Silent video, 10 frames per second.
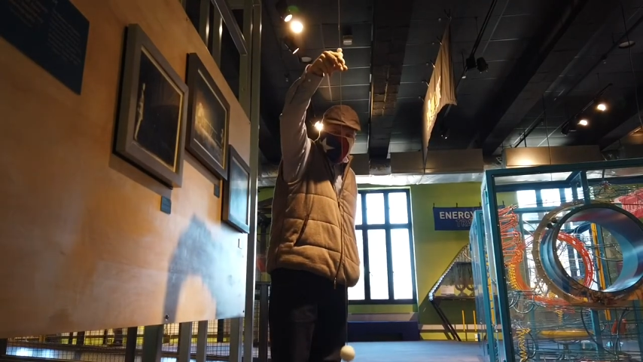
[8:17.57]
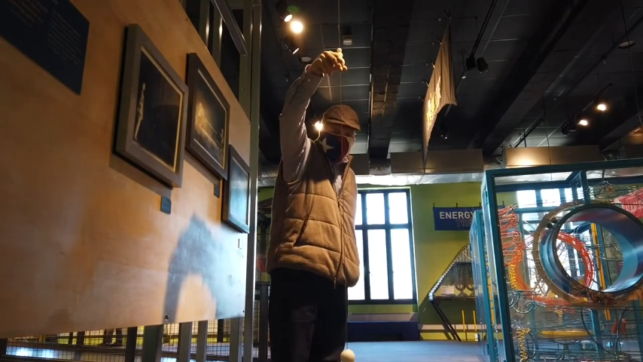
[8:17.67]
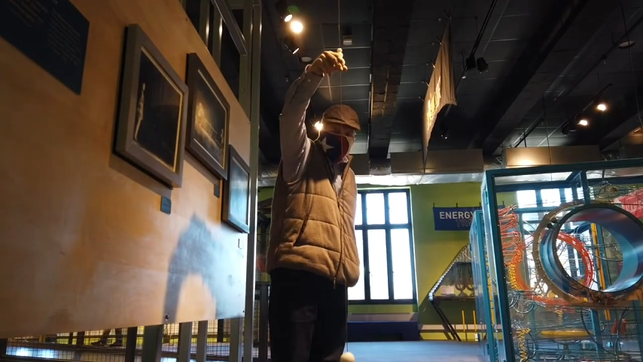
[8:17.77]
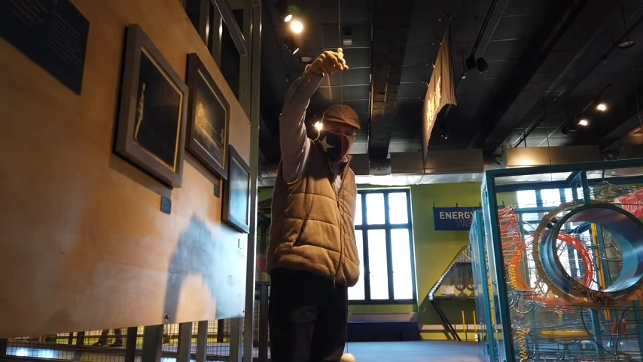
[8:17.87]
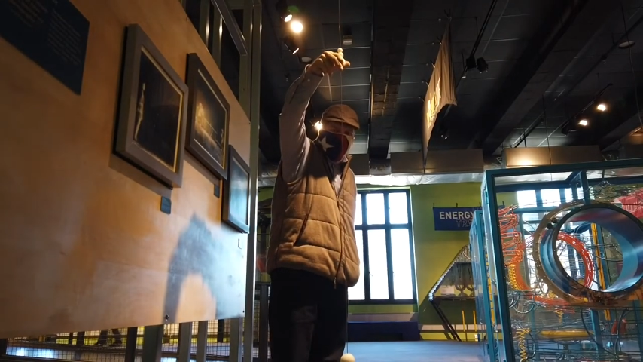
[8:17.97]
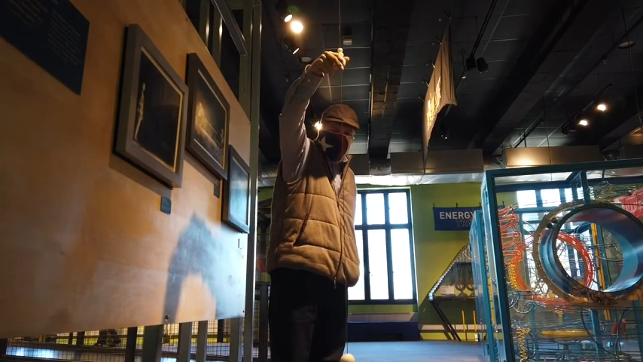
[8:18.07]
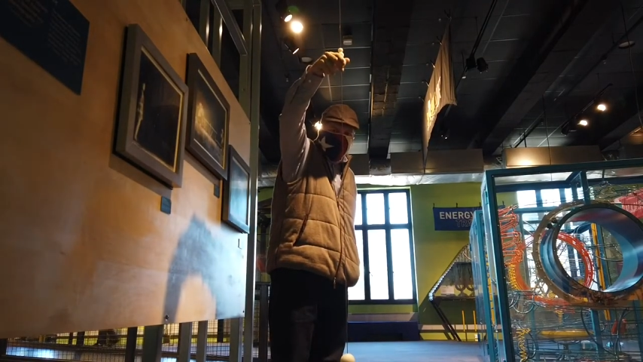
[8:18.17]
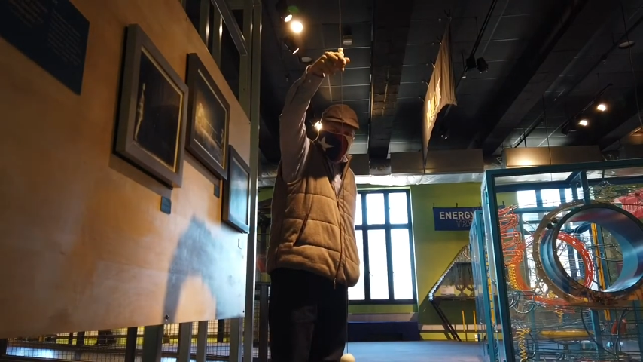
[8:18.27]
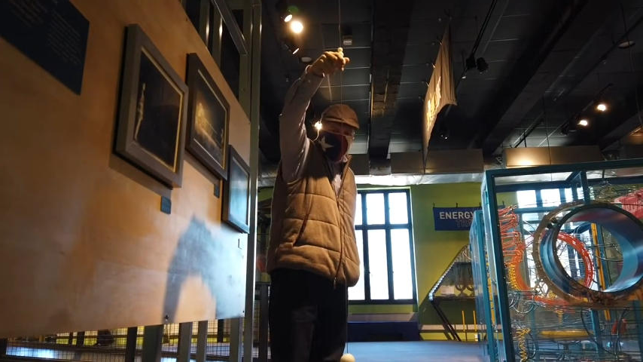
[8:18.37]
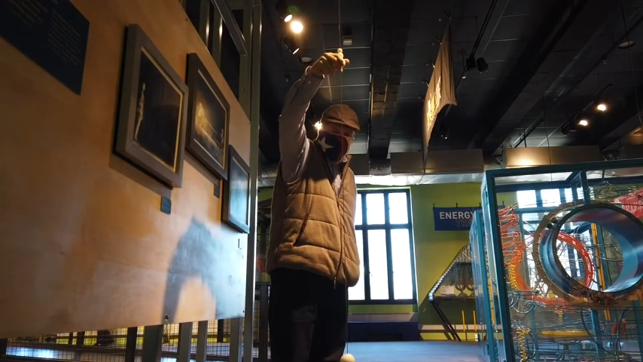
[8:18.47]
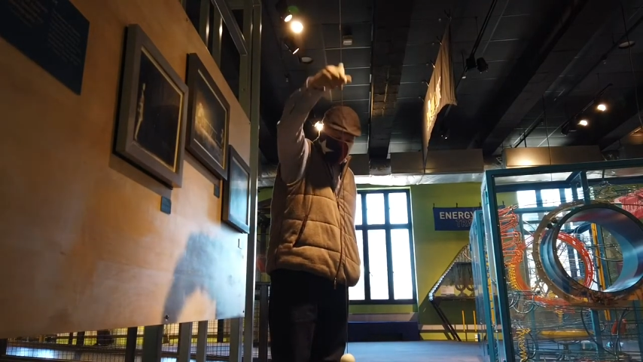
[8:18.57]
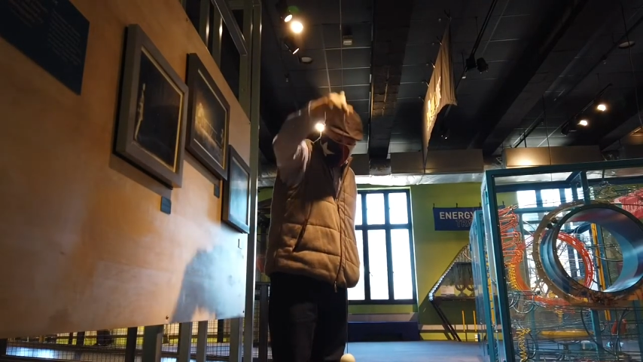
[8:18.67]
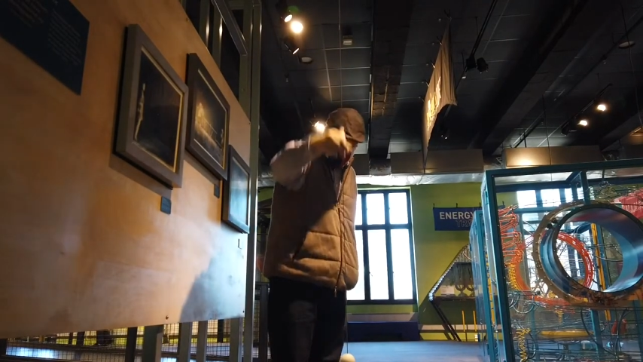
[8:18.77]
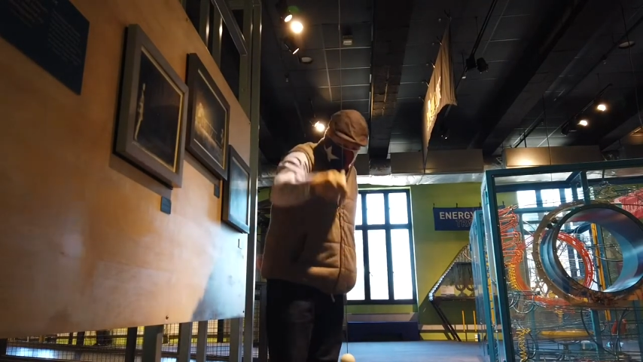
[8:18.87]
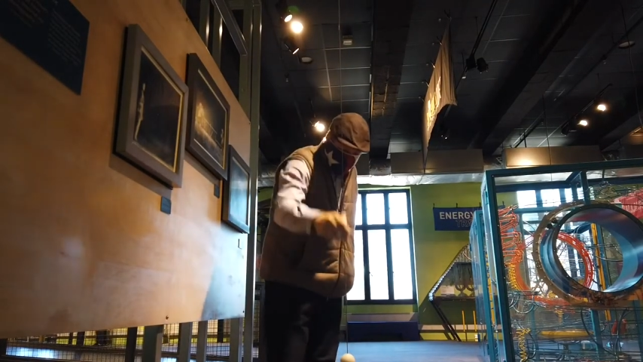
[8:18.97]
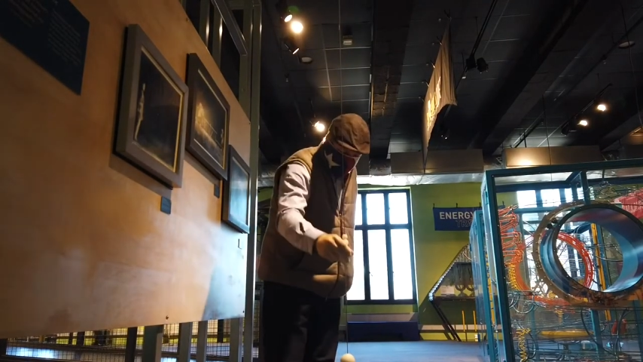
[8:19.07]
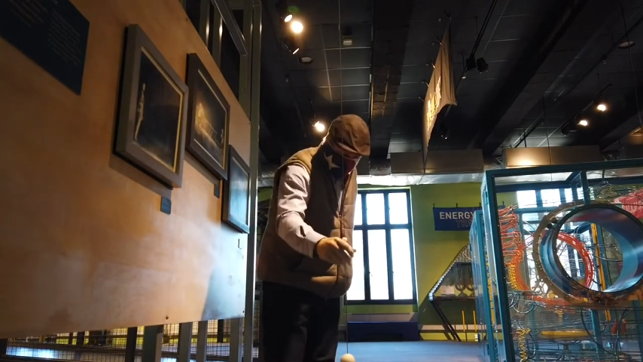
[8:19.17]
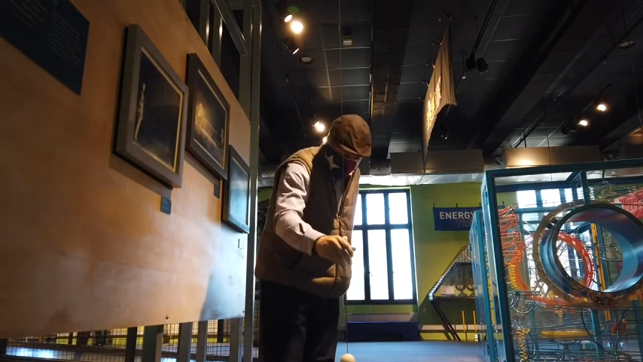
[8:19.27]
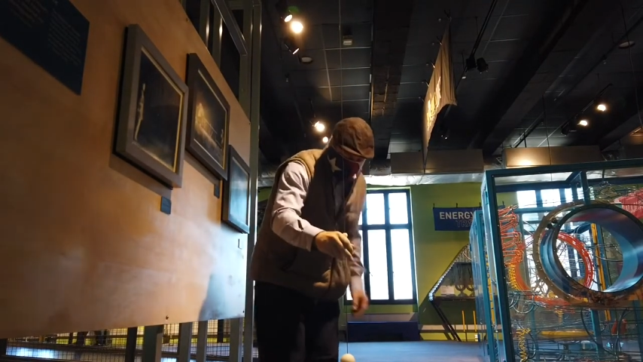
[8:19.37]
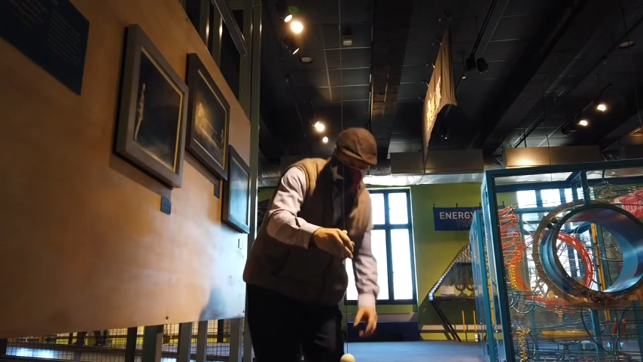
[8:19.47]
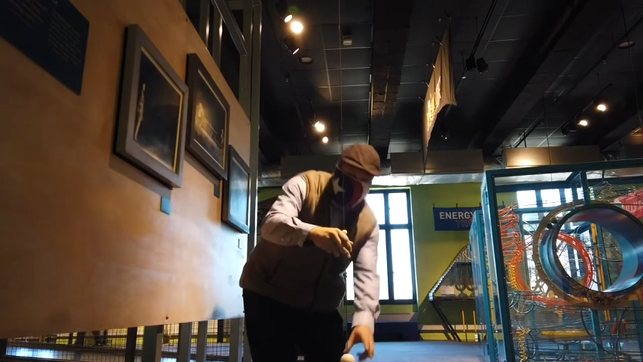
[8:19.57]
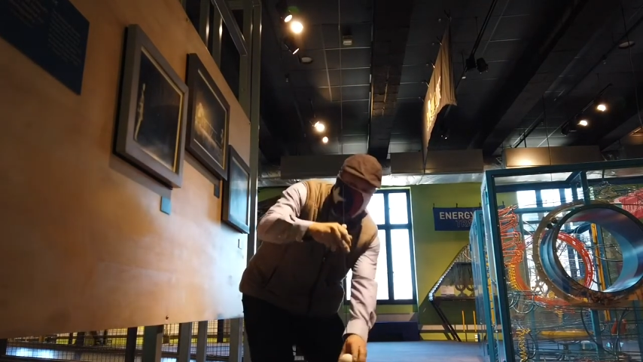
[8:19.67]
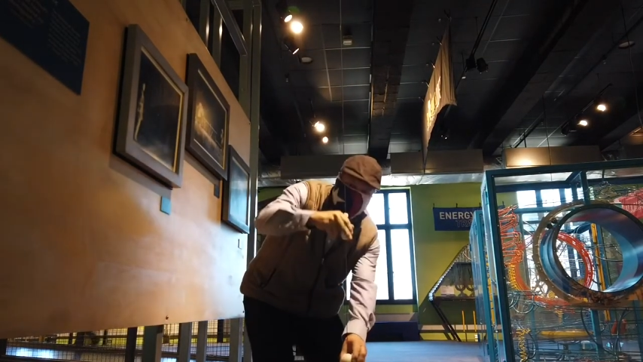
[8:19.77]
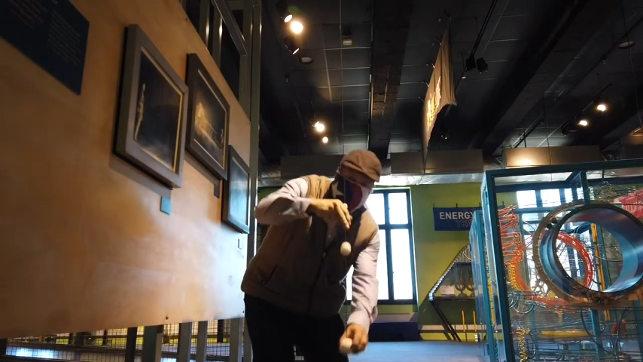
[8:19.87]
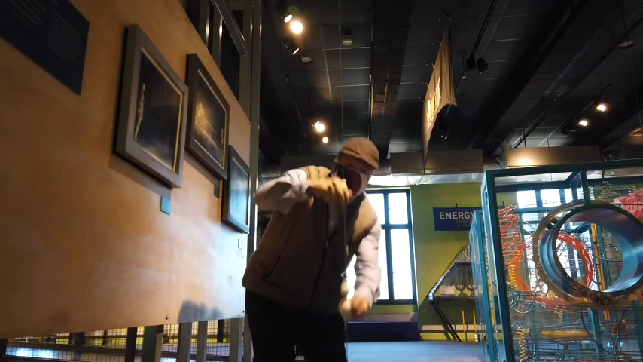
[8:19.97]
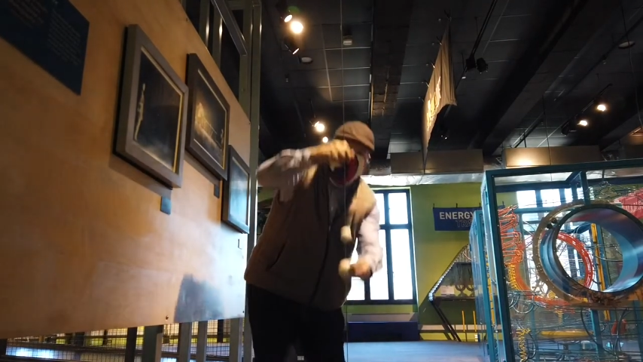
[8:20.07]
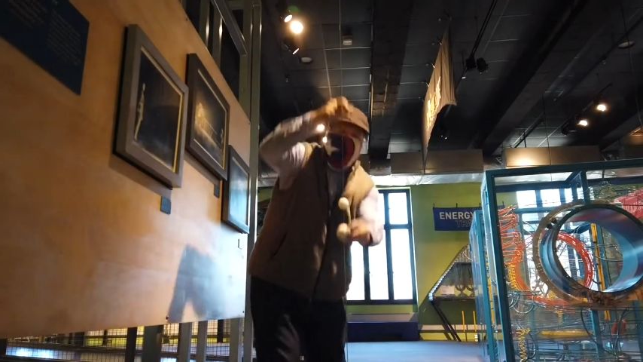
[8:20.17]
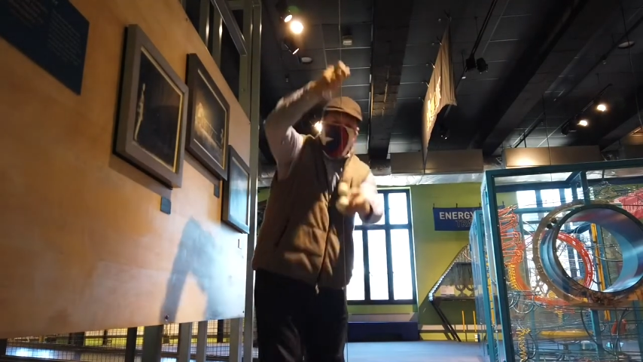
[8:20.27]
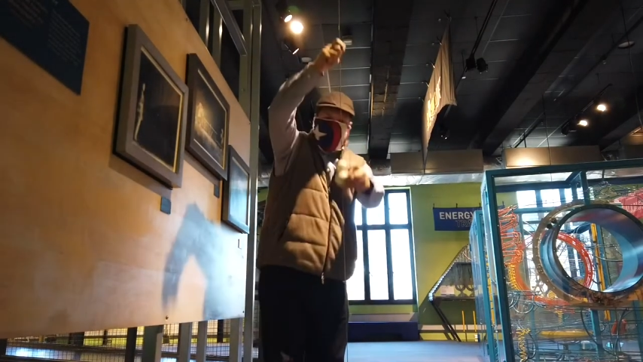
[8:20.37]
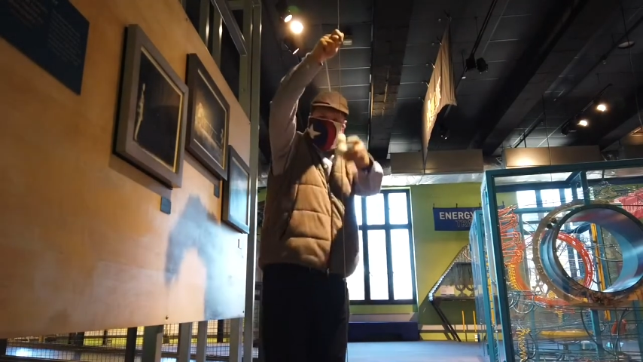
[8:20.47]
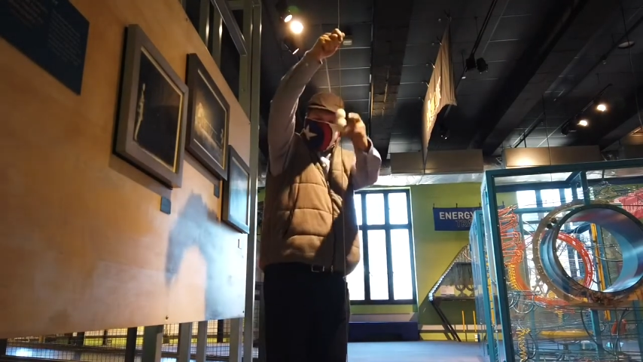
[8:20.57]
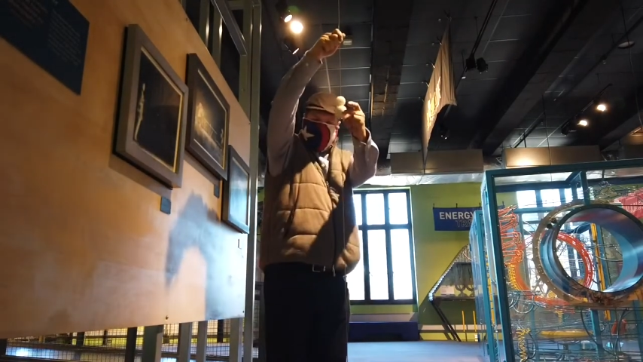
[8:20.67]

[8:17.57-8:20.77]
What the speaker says: (no speaker visible)